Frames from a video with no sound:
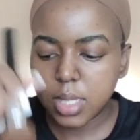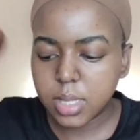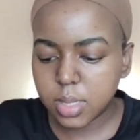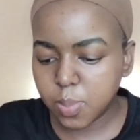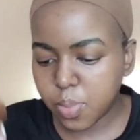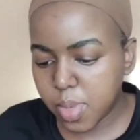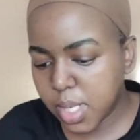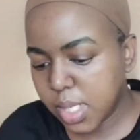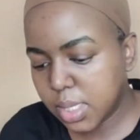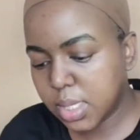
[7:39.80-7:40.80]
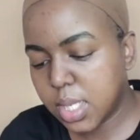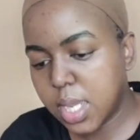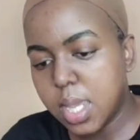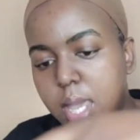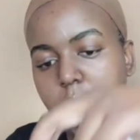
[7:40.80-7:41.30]
spread it,
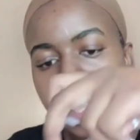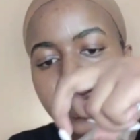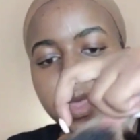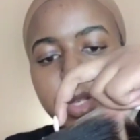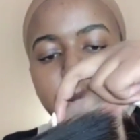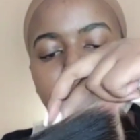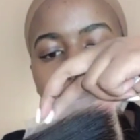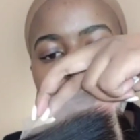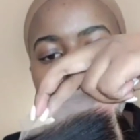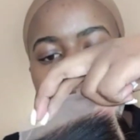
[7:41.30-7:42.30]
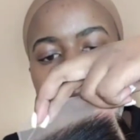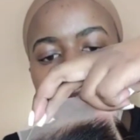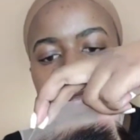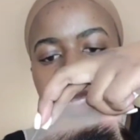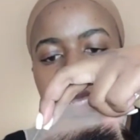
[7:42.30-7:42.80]
and then go on
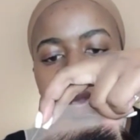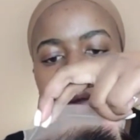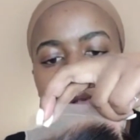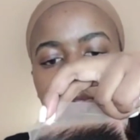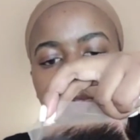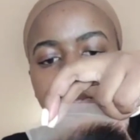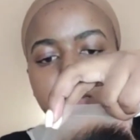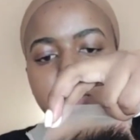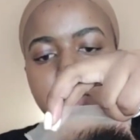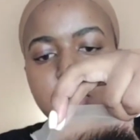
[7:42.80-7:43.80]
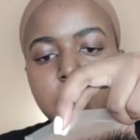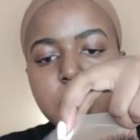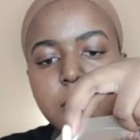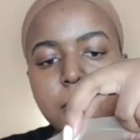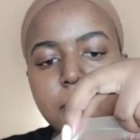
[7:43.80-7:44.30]
over here onto
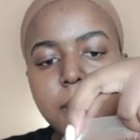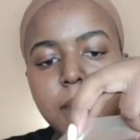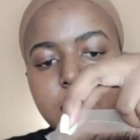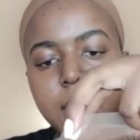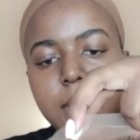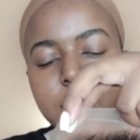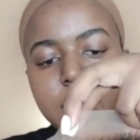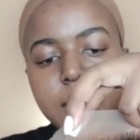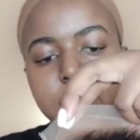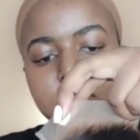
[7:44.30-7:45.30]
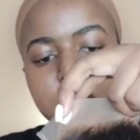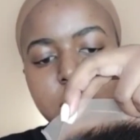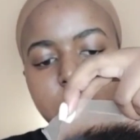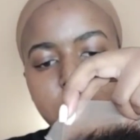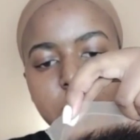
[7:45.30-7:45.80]
my lace
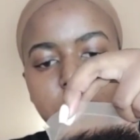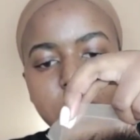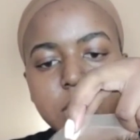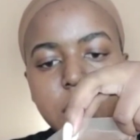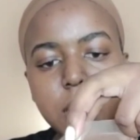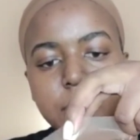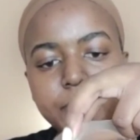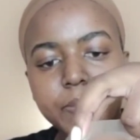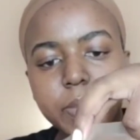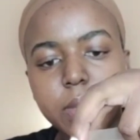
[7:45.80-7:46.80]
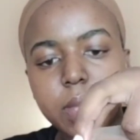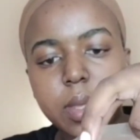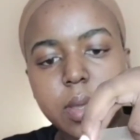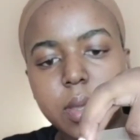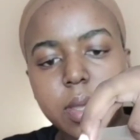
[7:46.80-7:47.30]
closure
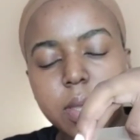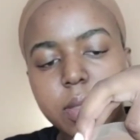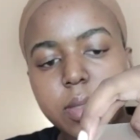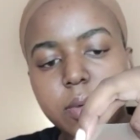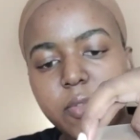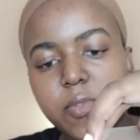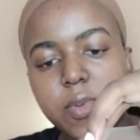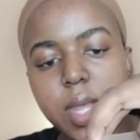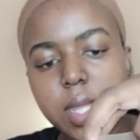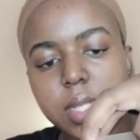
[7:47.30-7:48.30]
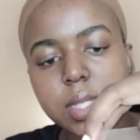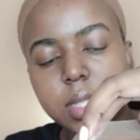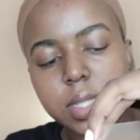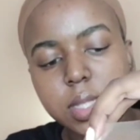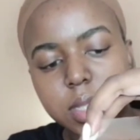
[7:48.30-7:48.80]
in the
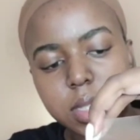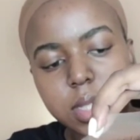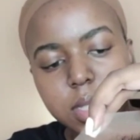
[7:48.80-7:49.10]
front.